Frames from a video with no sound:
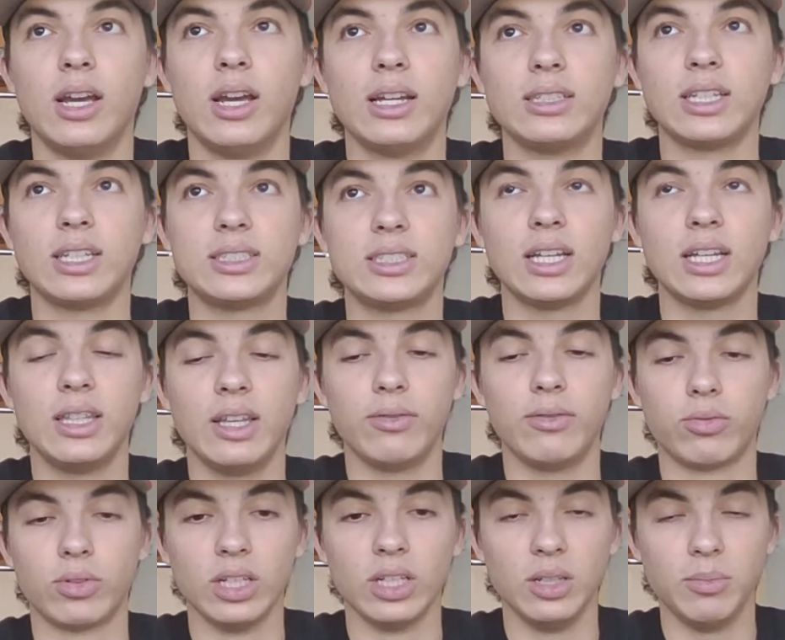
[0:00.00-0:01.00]
As I said,
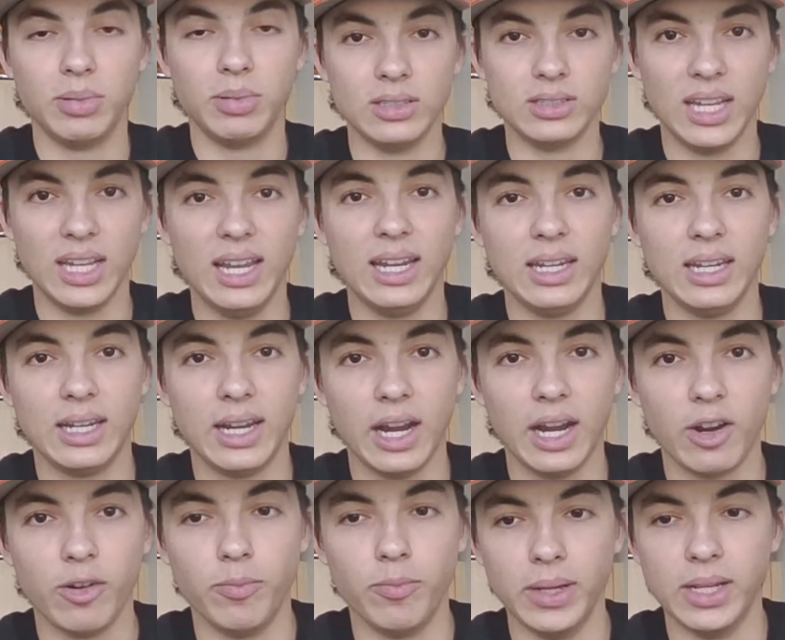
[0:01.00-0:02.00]
they've really been taking
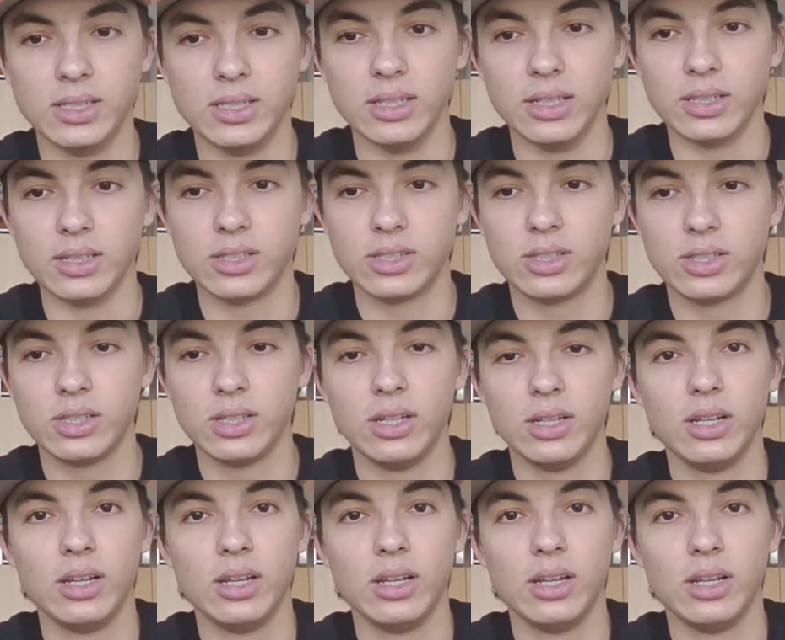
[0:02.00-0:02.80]
care of business.